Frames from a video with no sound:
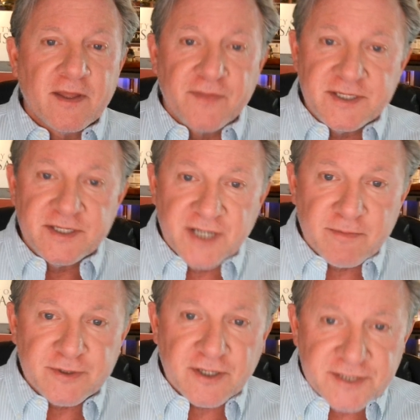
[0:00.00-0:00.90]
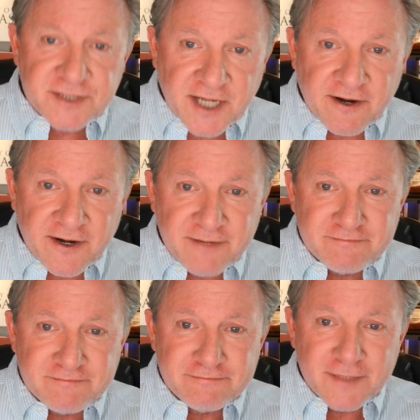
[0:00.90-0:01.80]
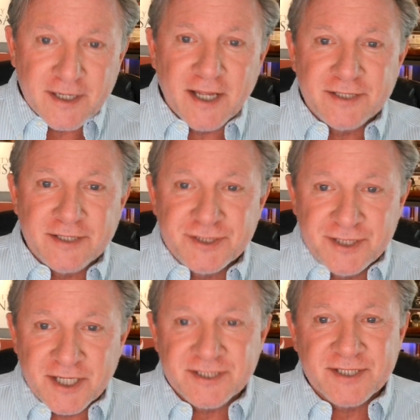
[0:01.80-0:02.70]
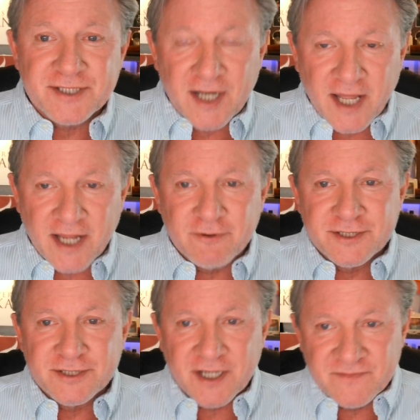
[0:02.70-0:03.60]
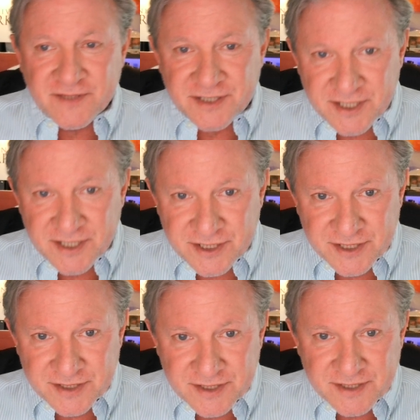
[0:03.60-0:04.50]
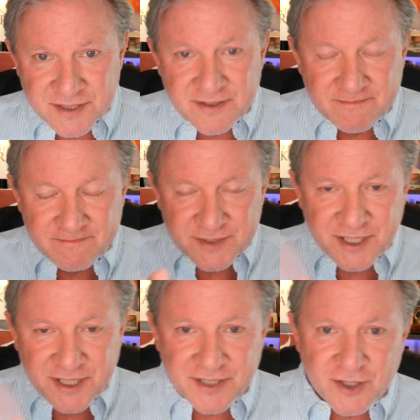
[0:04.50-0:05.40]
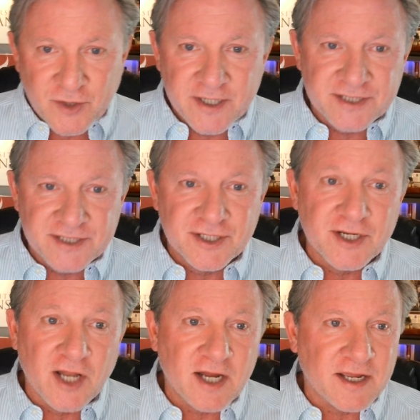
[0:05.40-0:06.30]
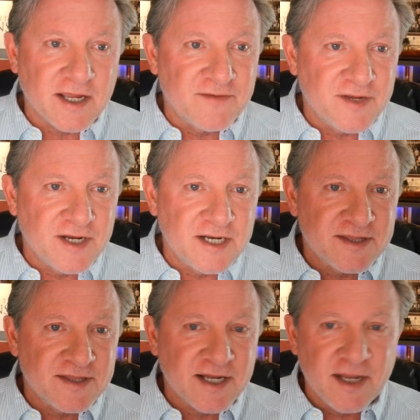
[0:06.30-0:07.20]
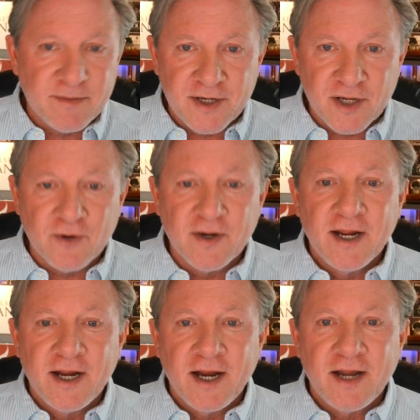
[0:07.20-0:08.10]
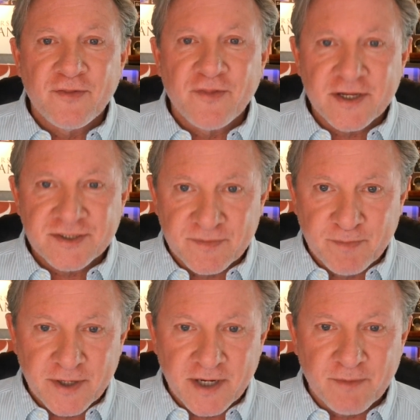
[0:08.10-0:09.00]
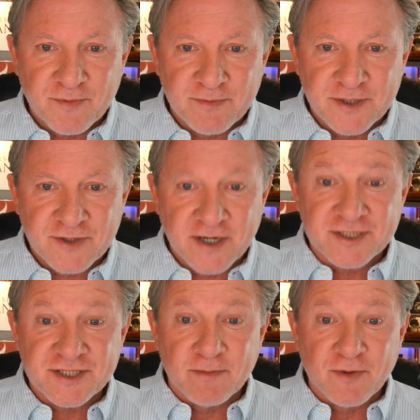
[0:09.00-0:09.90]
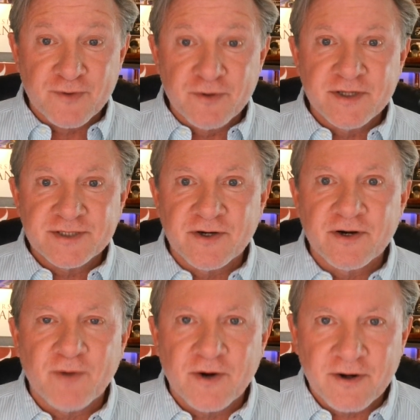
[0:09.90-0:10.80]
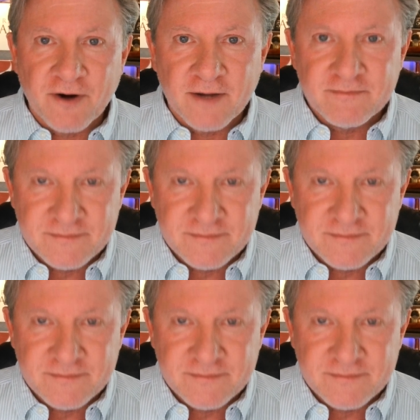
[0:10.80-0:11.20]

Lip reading: These numbers aren't scary. It's just the language of decisions. See you in the quiz. Good luck, and if you need anything, let me know. And thanks for putting up with me trying to stumble through this during Mardi Gras.